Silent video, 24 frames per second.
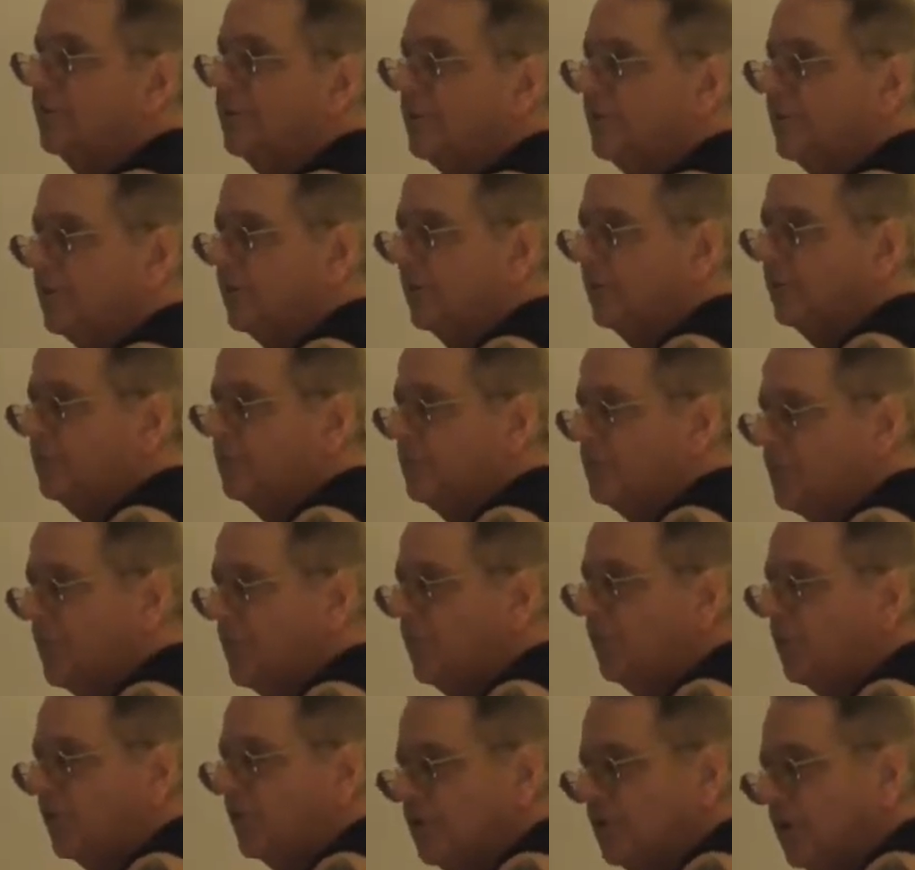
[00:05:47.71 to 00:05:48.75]
I mean,
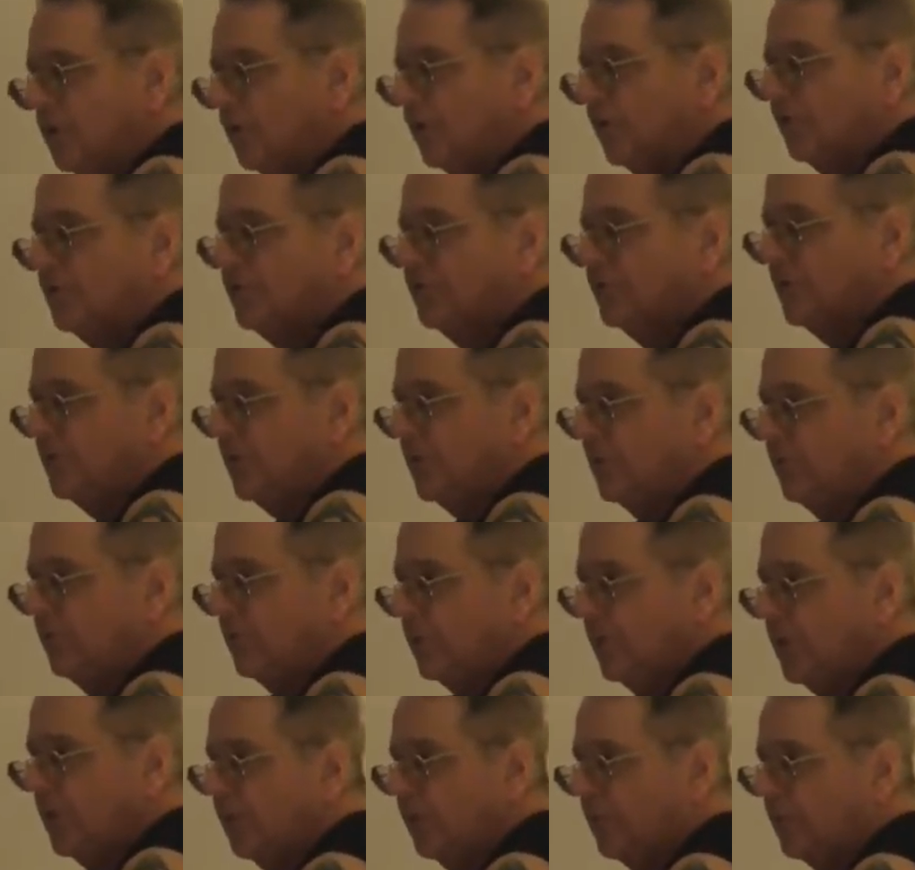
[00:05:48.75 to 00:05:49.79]
you
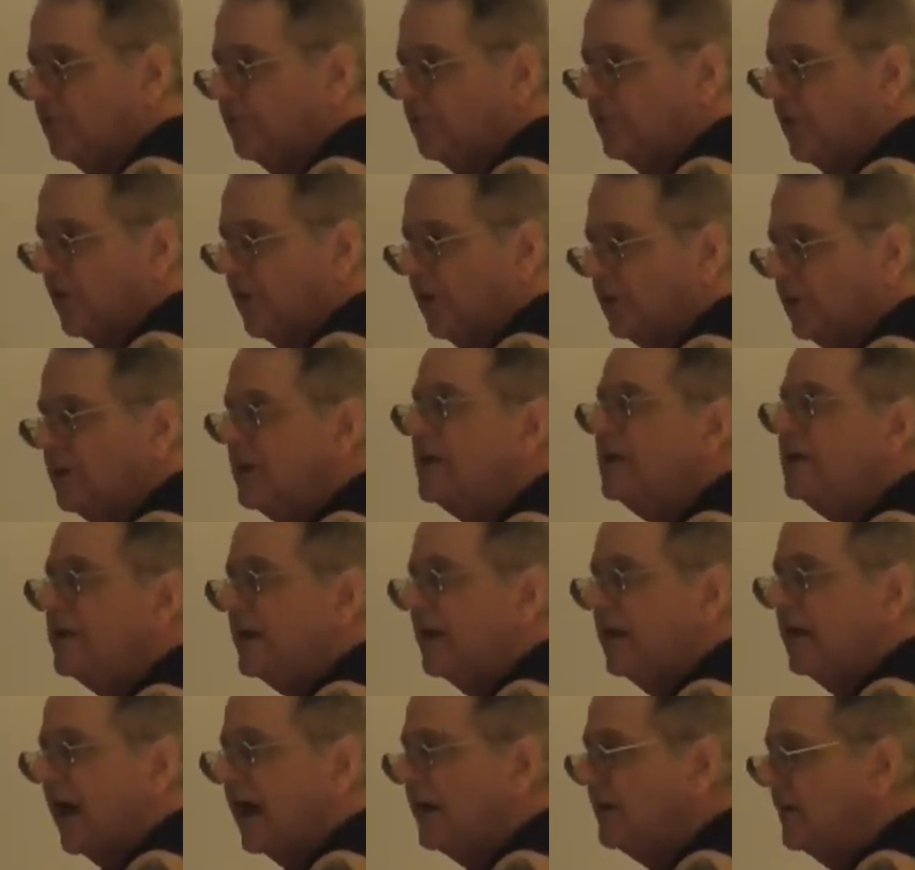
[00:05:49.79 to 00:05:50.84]
were set on
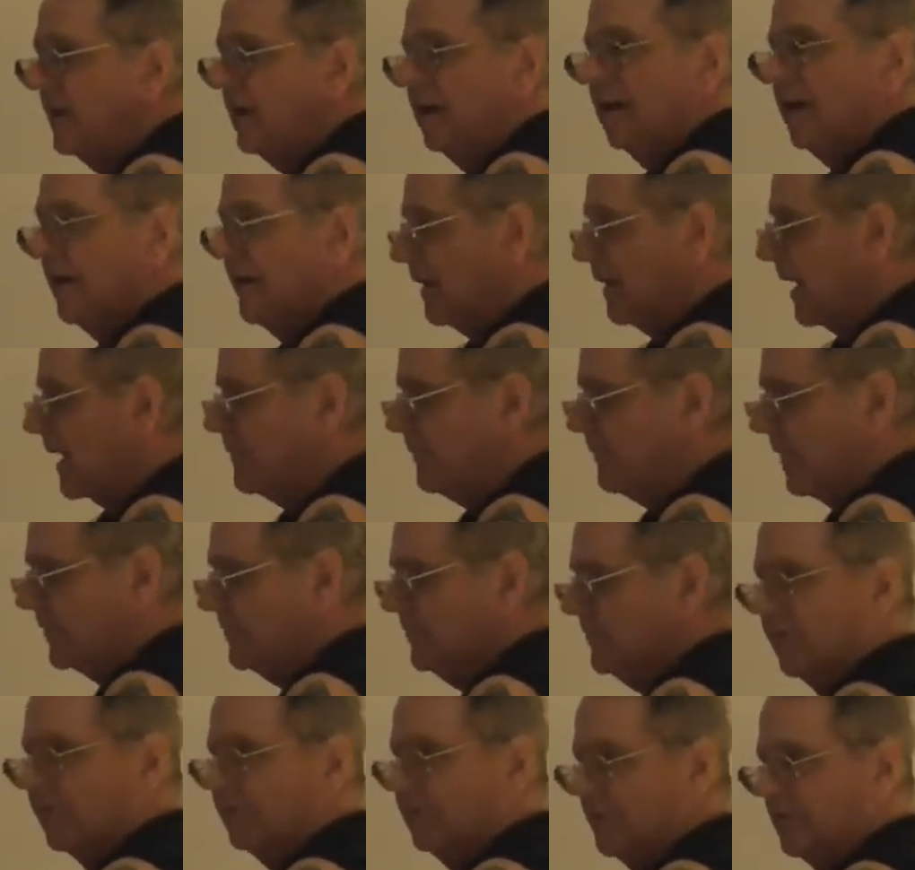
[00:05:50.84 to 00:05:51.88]
eating. I
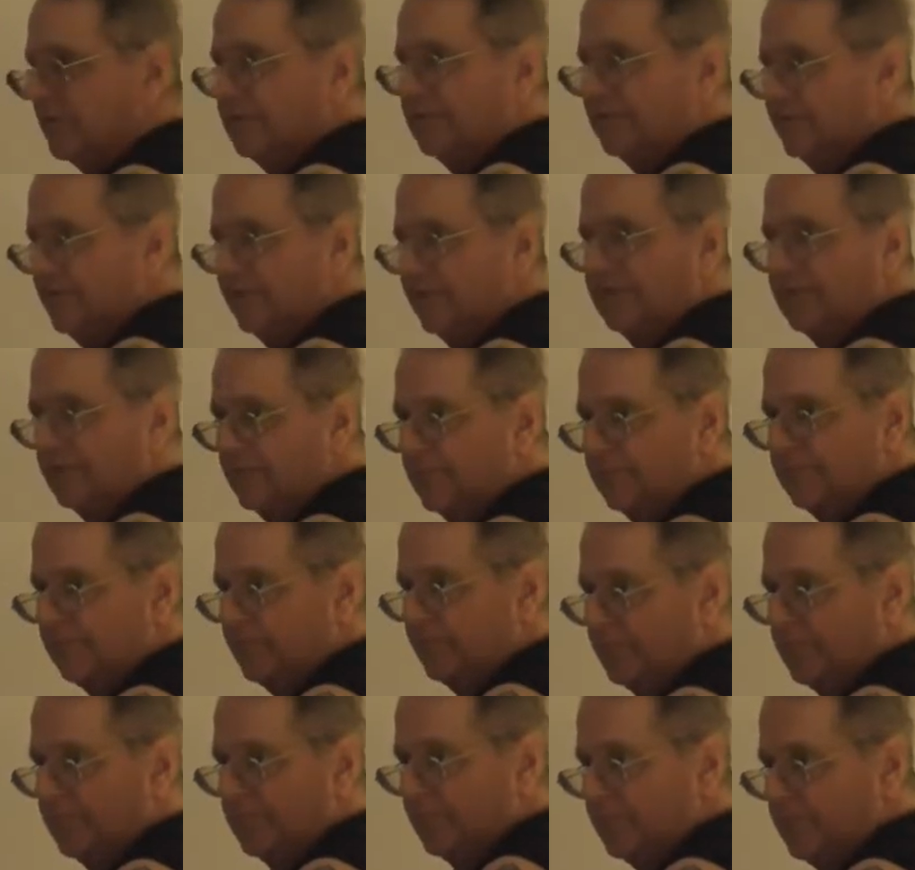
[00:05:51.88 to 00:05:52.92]
myself couldn't have given
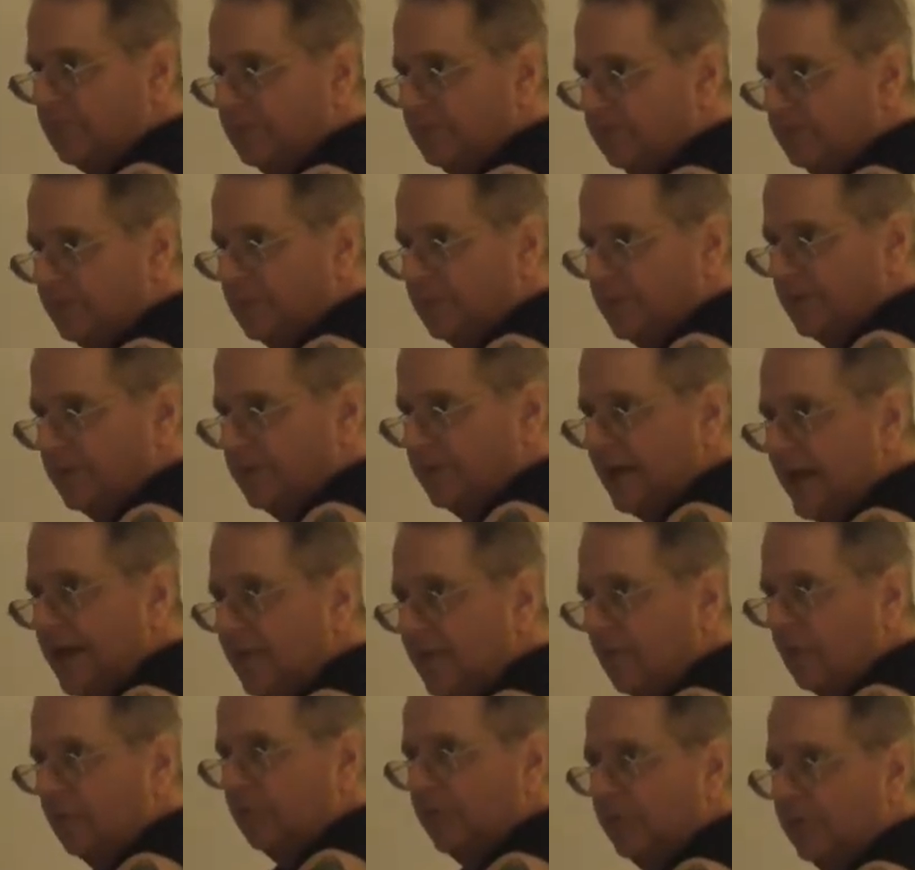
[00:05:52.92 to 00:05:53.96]
a
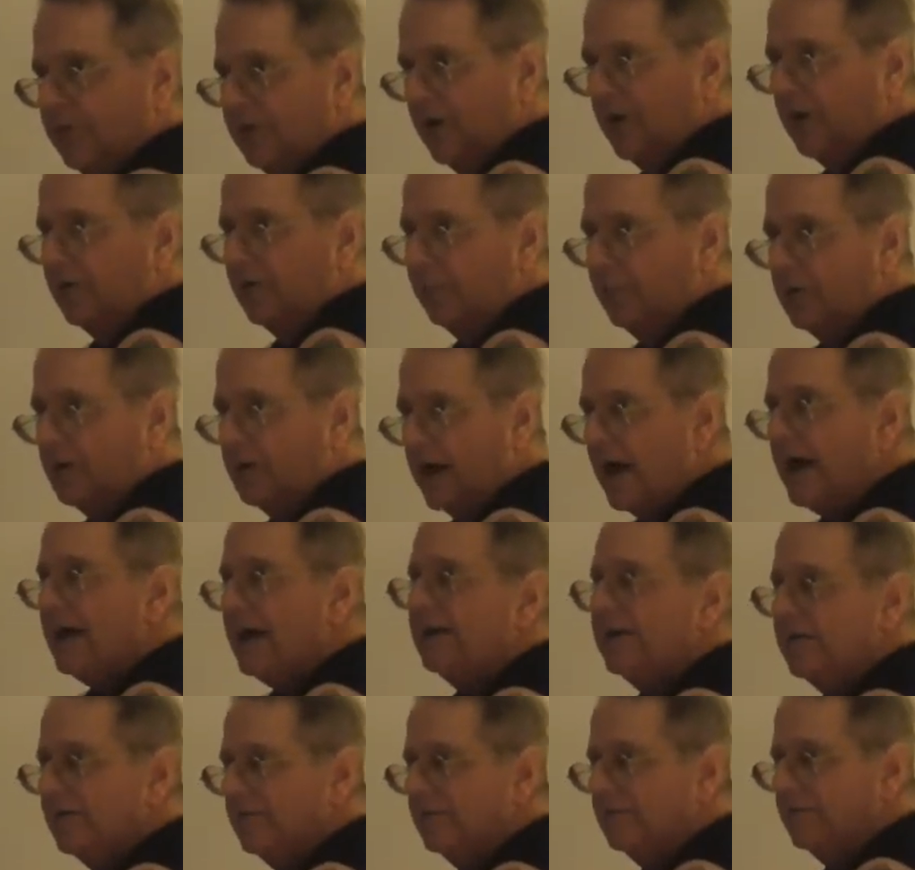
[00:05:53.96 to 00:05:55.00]
damn one way or the other. We
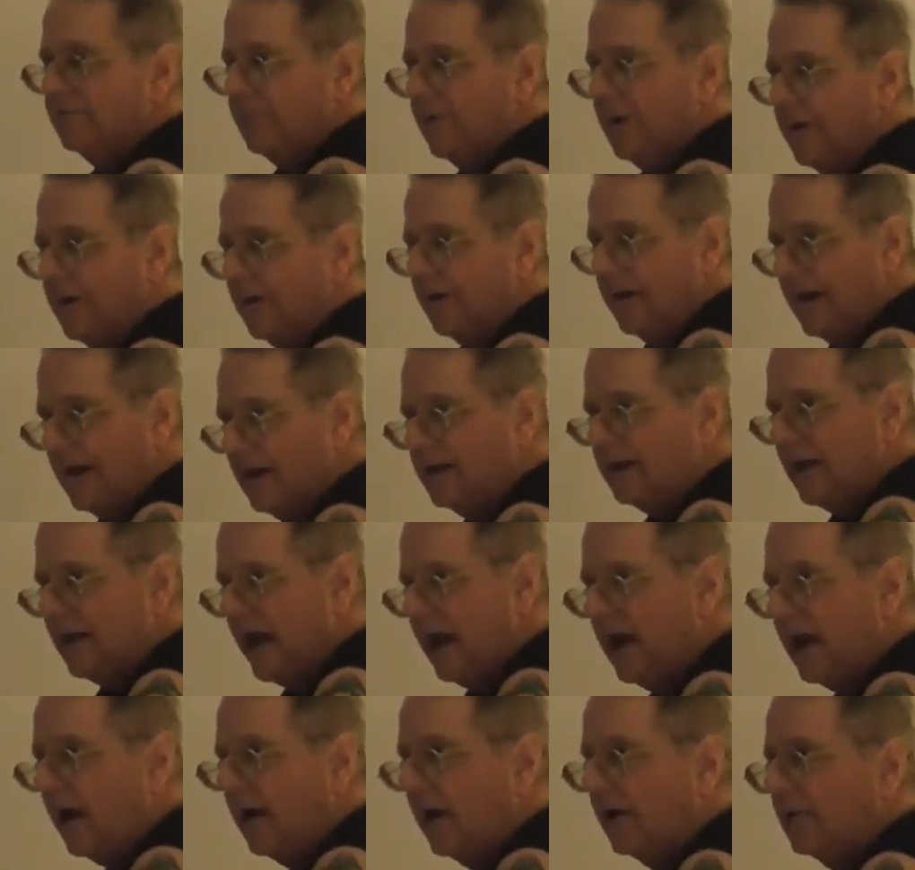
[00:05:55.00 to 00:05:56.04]
ate
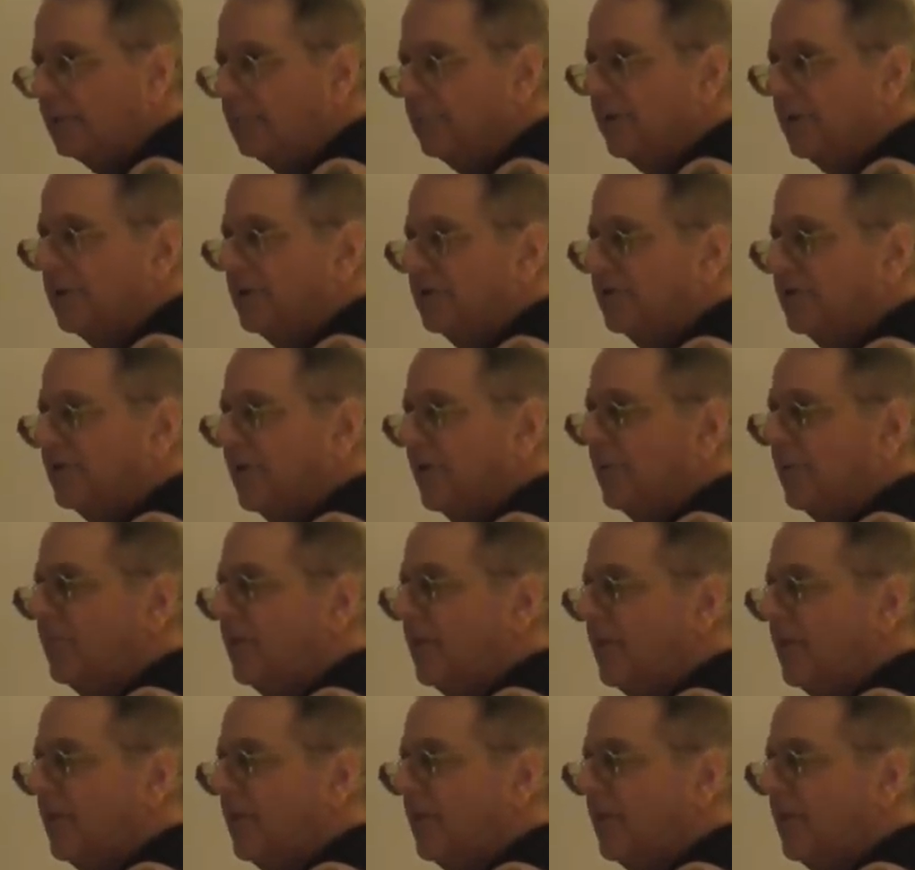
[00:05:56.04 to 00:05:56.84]
out, but